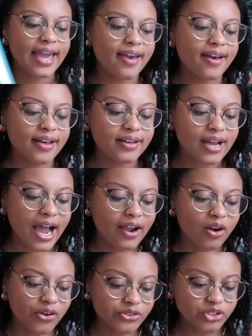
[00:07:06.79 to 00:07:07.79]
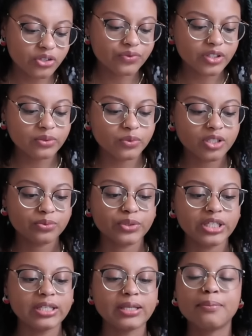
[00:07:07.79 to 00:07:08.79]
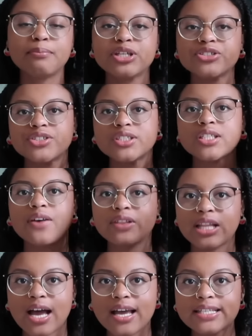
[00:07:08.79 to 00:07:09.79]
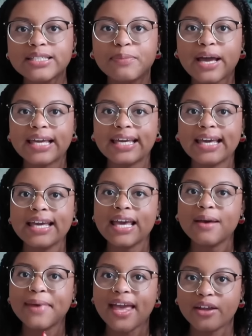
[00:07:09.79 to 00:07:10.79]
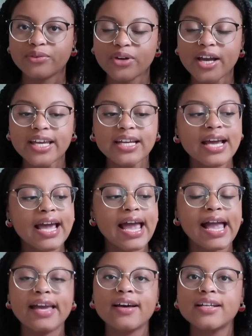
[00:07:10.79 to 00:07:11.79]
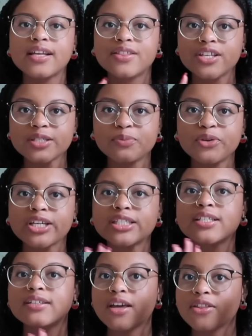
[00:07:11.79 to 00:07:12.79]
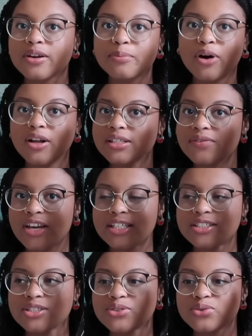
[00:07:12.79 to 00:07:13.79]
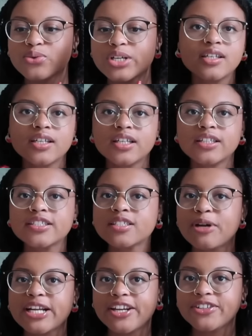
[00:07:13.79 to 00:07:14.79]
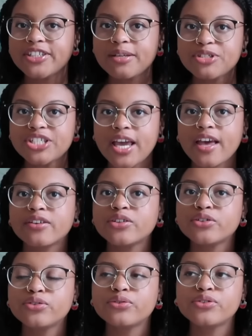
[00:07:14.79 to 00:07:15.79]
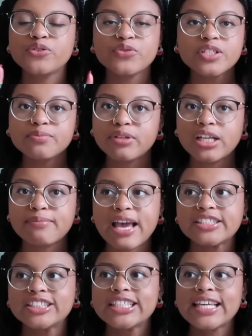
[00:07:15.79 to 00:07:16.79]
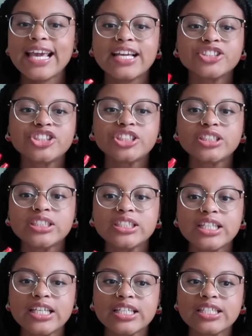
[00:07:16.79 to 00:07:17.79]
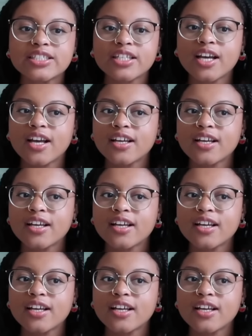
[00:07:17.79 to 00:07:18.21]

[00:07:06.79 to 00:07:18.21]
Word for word: it. And I also really want to read Mistress of Lies by K.M. Enright. And this book is another poly fantasy story. This is about a character named Shan who uses blood magic and she is